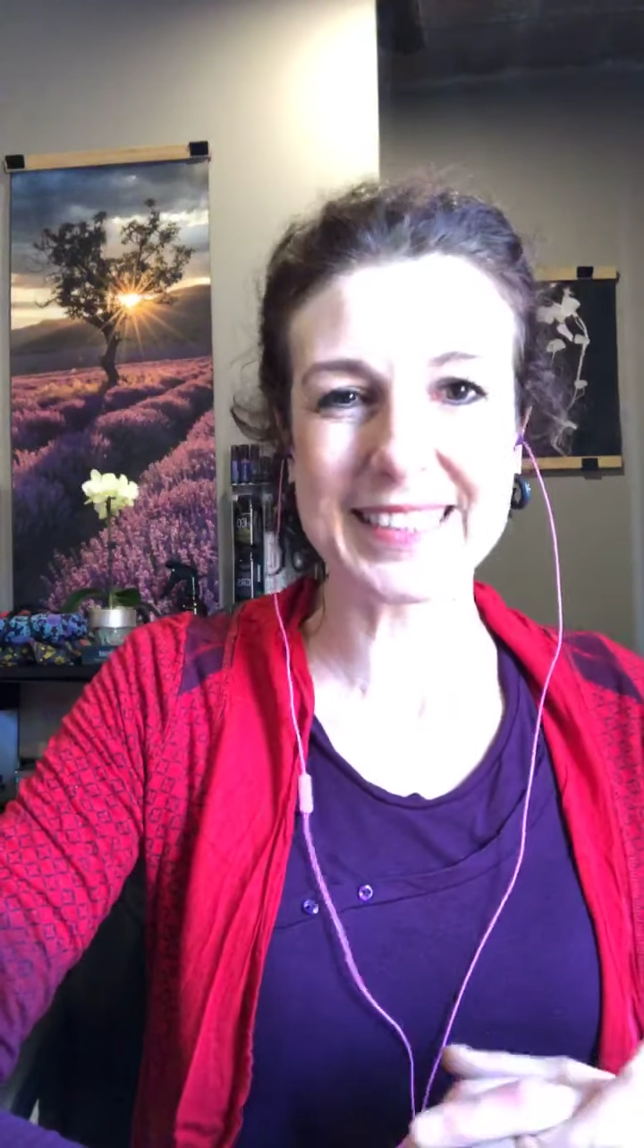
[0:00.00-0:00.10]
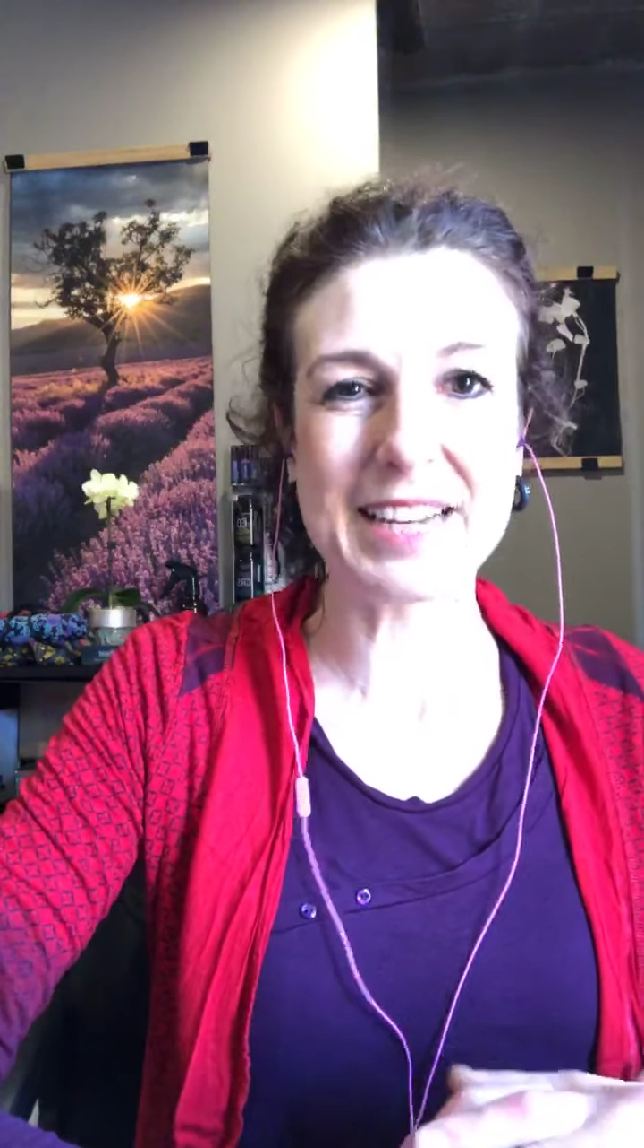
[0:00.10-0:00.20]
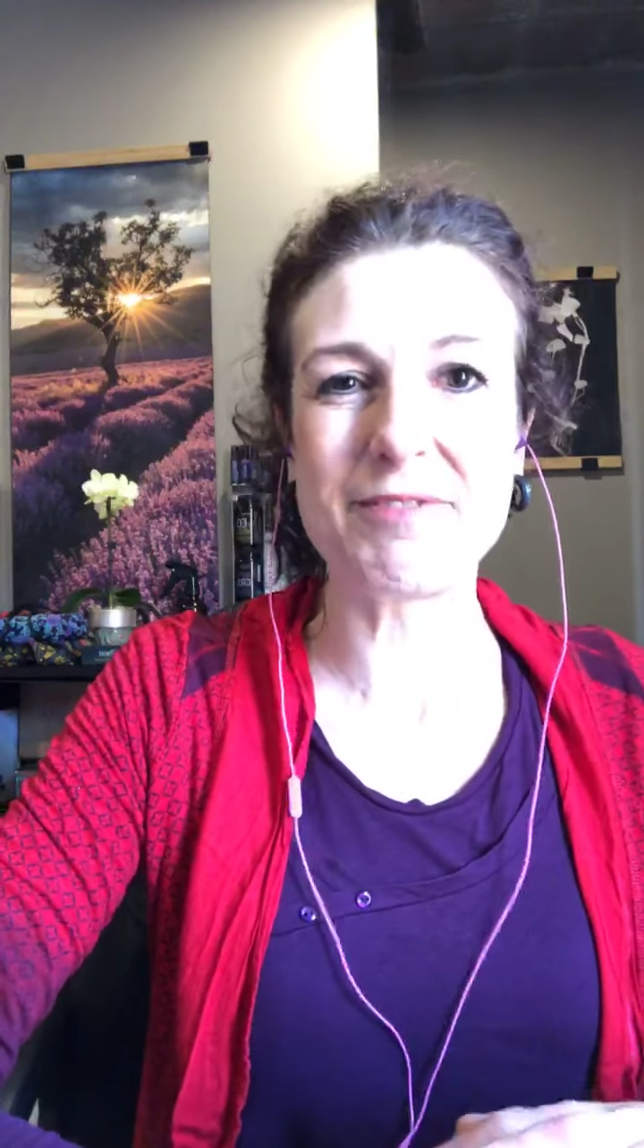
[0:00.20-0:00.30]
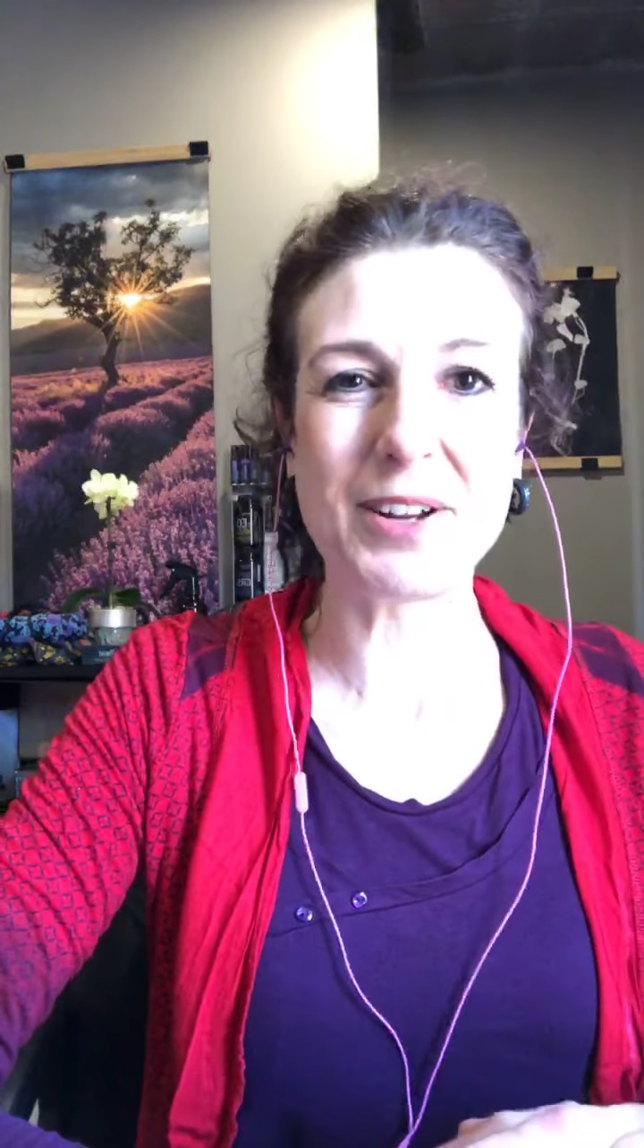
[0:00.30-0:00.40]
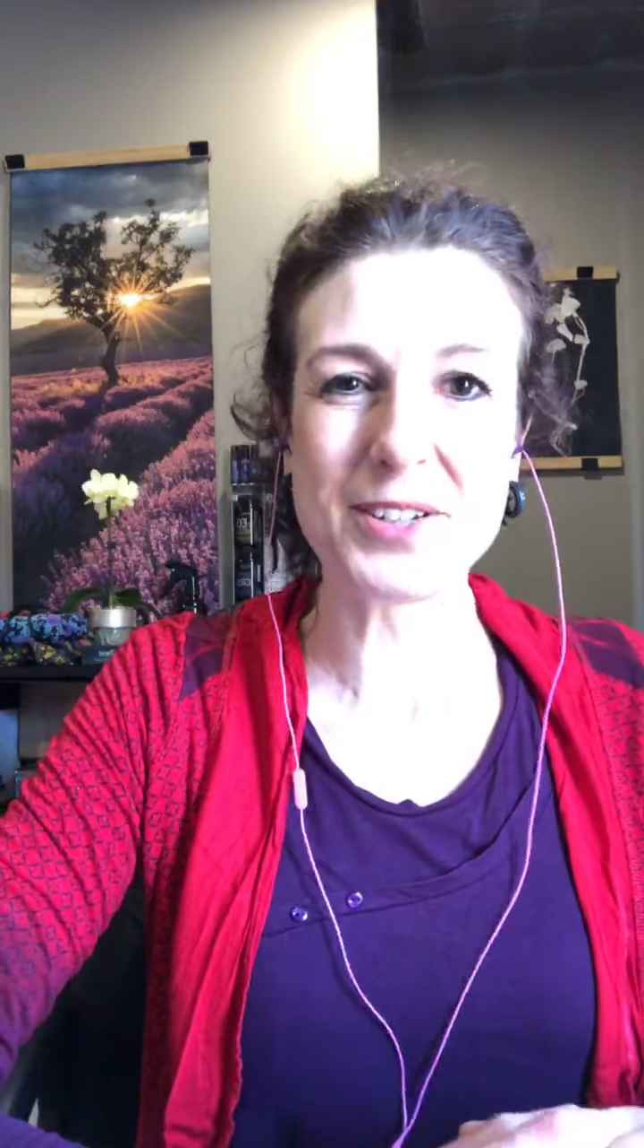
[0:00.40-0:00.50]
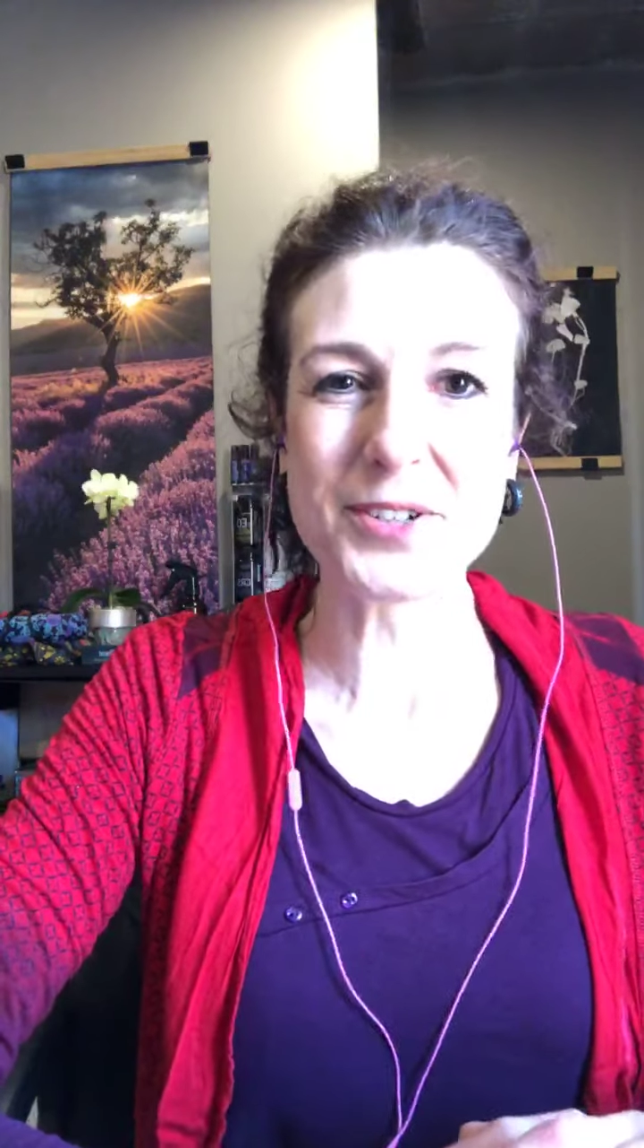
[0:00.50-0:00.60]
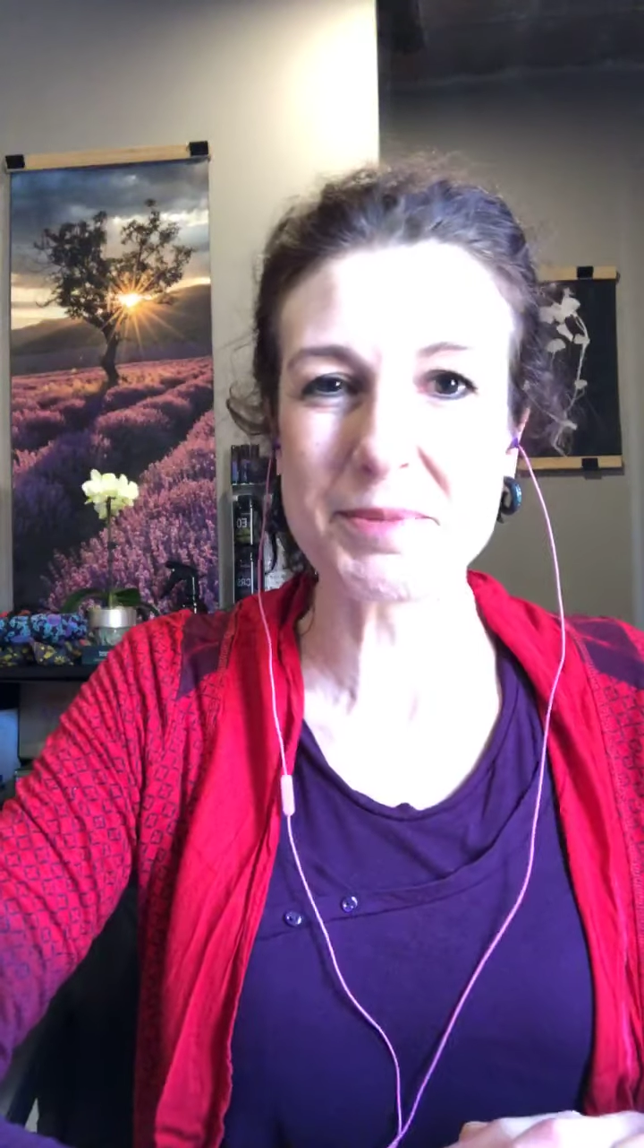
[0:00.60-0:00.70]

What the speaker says: involuntary